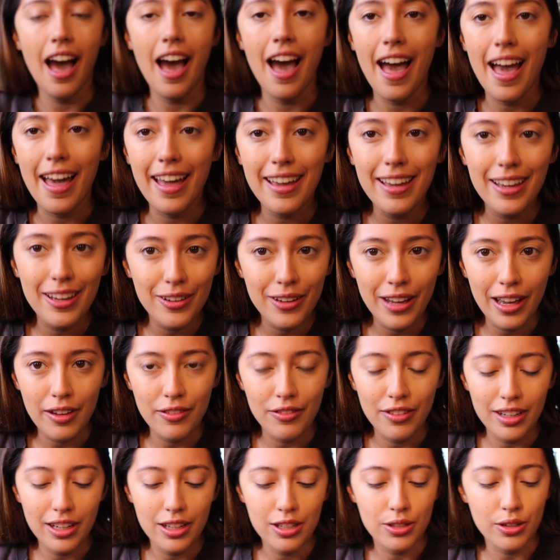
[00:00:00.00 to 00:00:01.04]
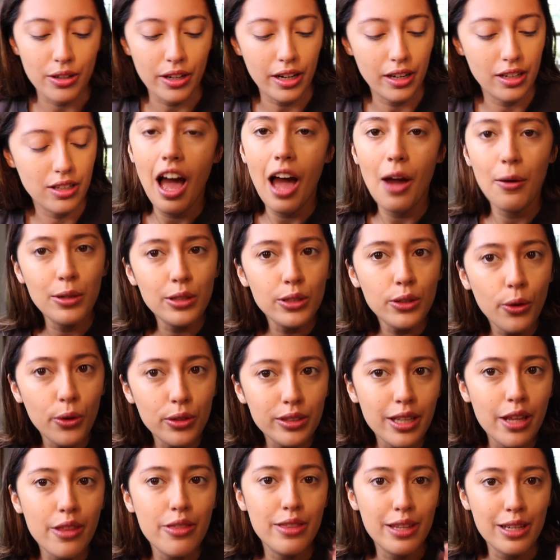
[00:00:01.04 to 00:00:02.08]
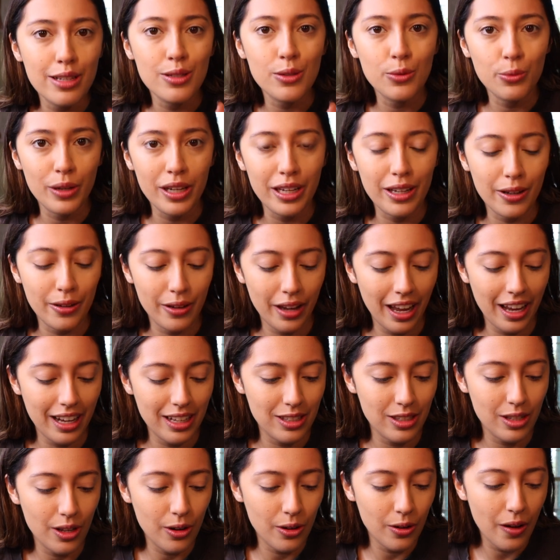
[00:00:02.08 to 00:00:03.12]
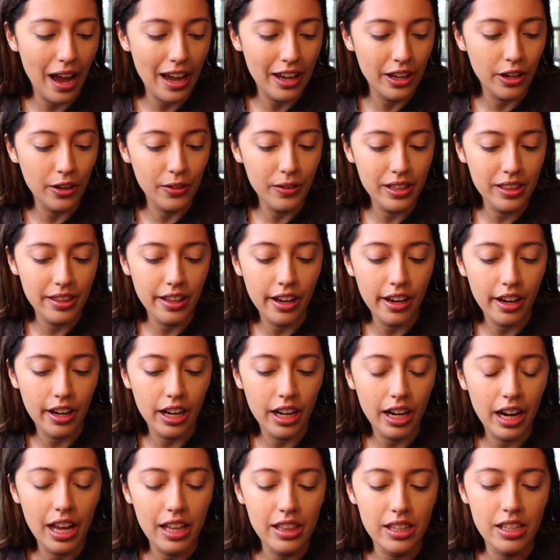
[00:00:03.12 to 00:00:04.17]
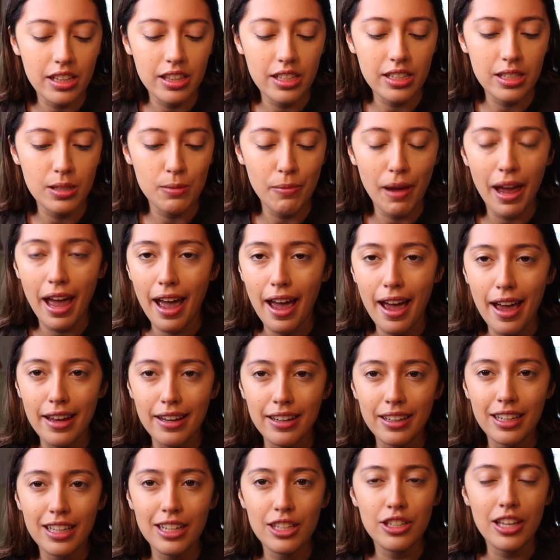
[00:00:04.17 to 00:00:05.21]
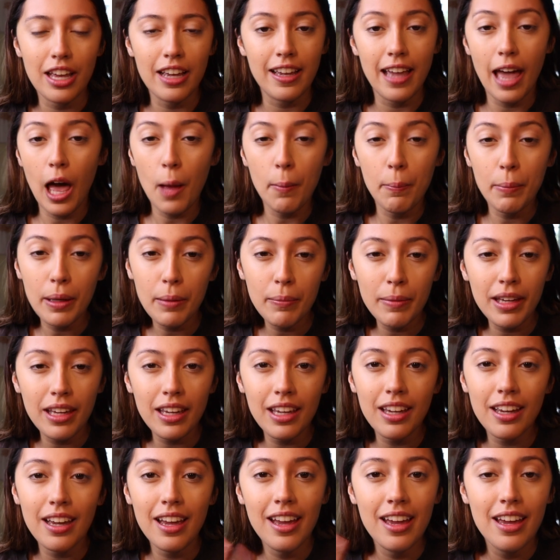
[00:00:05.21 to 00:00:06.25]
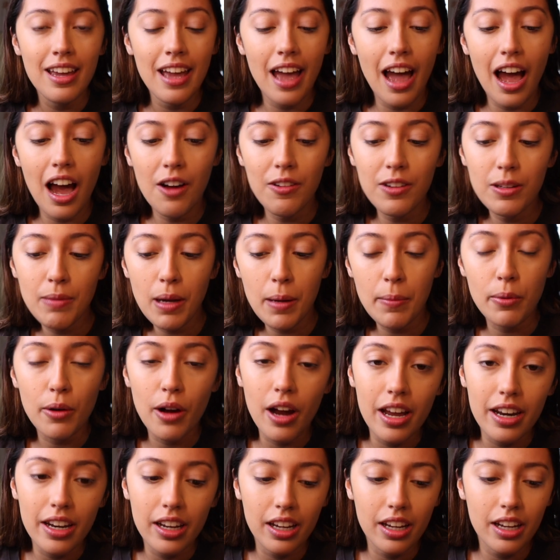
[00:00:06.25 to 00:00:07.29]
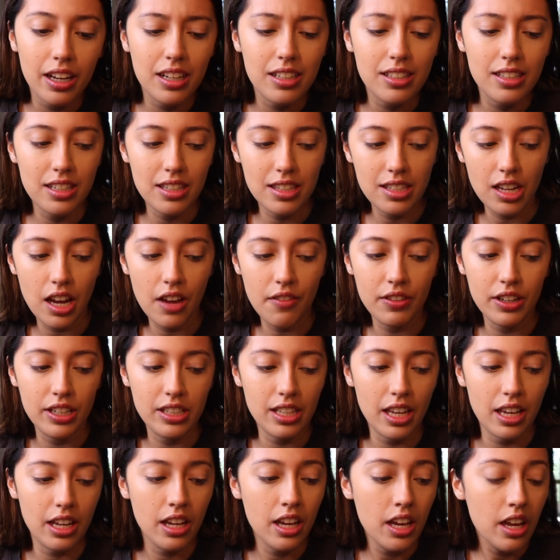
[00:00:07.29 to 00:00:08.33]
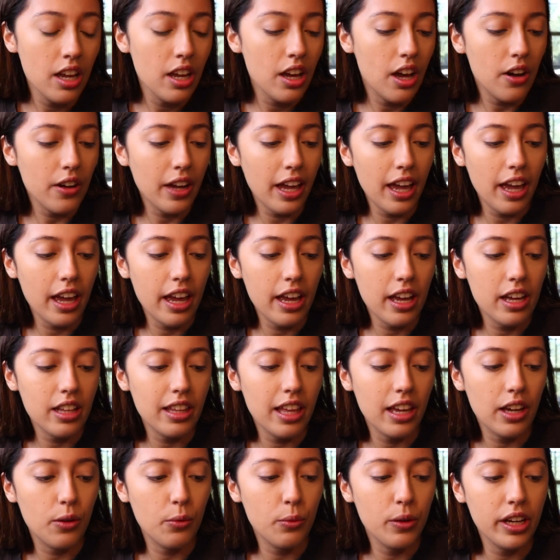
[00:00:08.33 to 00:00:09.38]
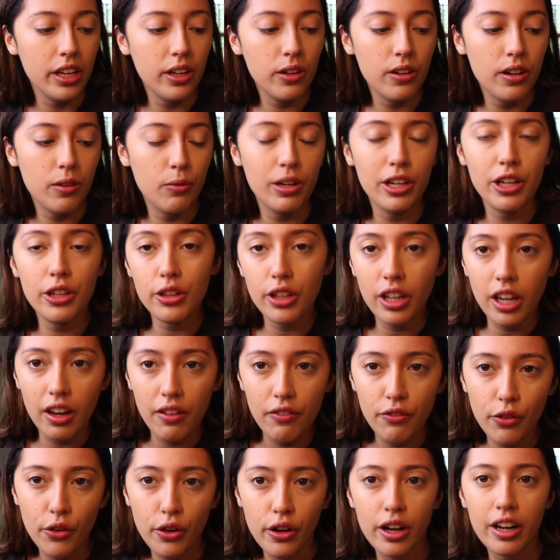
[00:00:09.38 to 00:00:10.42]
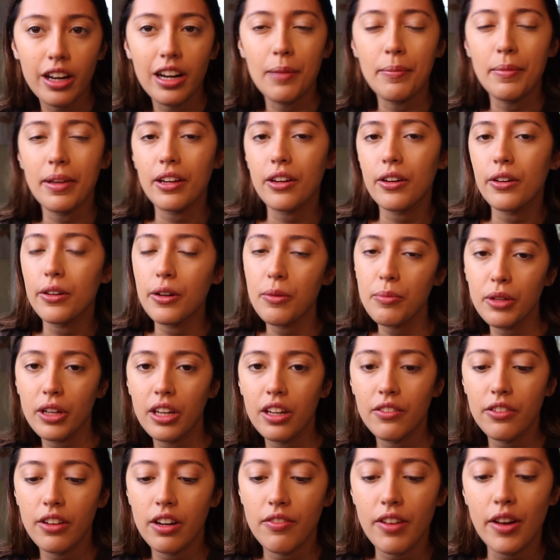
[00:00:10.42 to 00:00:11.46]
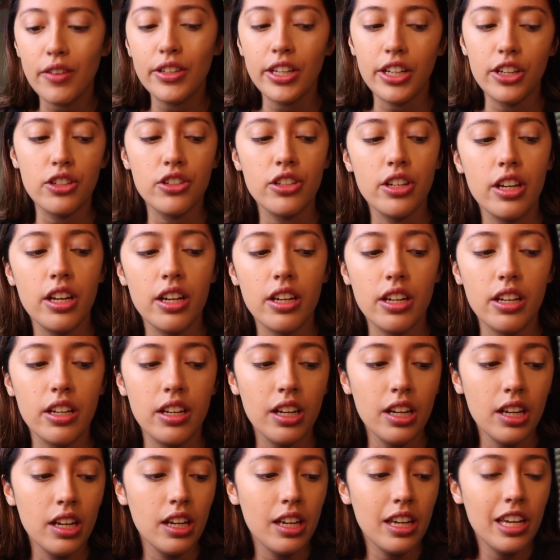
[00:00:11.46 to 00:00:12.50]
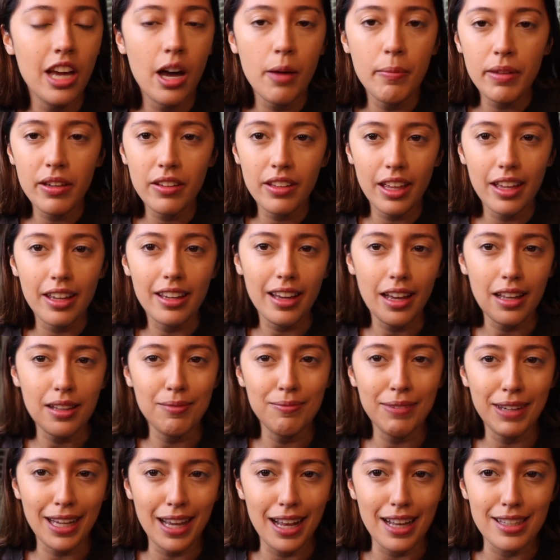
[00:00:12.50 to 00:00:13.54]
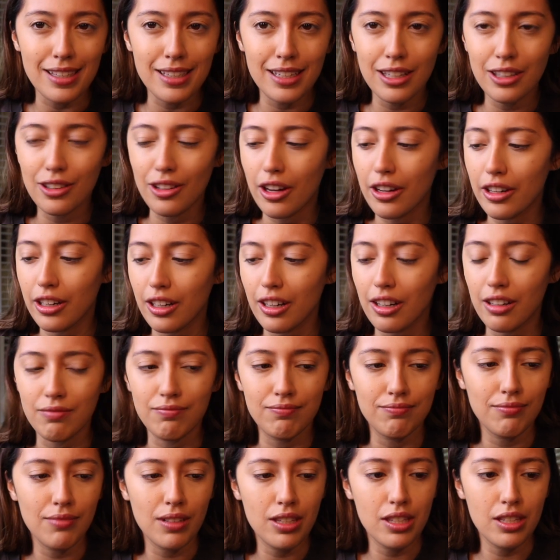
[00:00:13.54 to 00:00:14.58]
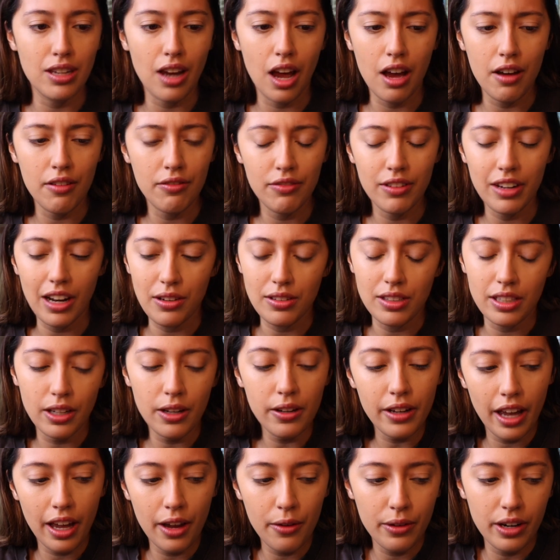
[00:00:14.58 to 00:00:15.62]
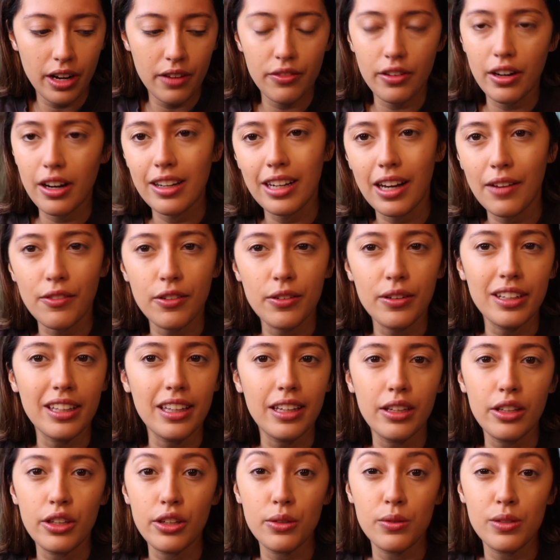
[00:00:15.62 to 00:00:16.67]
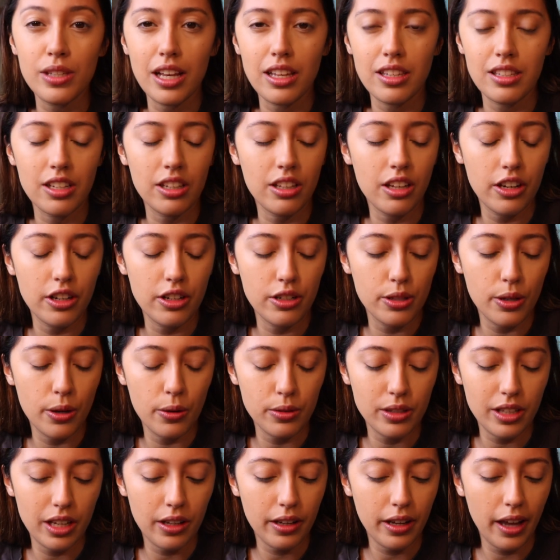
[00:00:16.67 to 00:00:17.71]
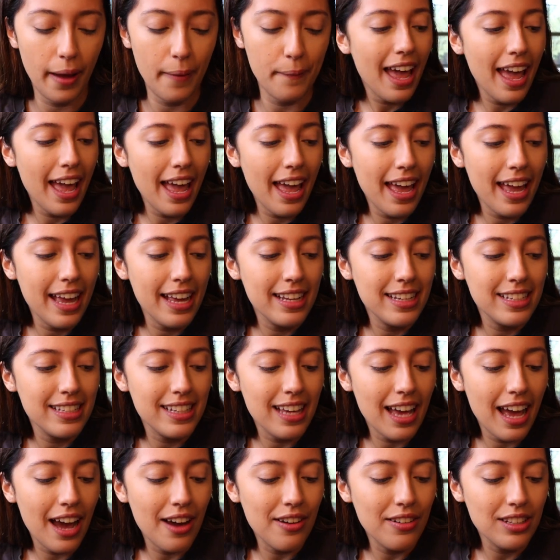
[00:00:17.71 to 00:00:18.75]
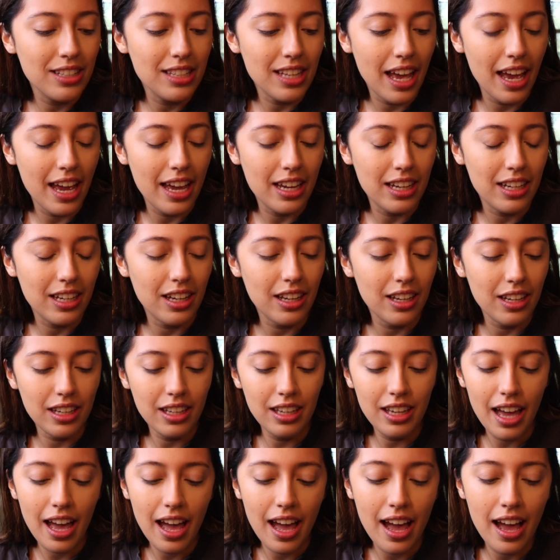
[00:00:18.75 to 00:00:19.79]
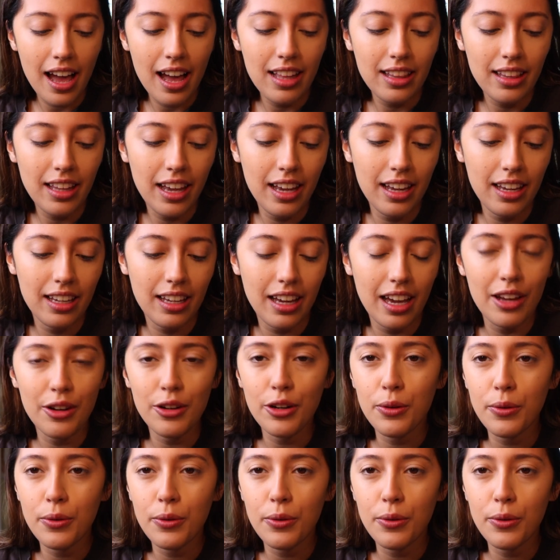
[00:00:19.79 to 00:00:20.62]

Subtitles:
Okay, funny story. I went to Ulta this week. Okay, so I go in there and then this man, he's like helping me out with my products and stuff. And he's like, okay, like what are you looking for? And I'm like, oh, I'm looking for a foundation. And he helped me like get my Estee Lauder stuff. And I was like, okay, whatever. I never really use Estee Lauder. So I was like, okay. And I was like, yeah, like, I don't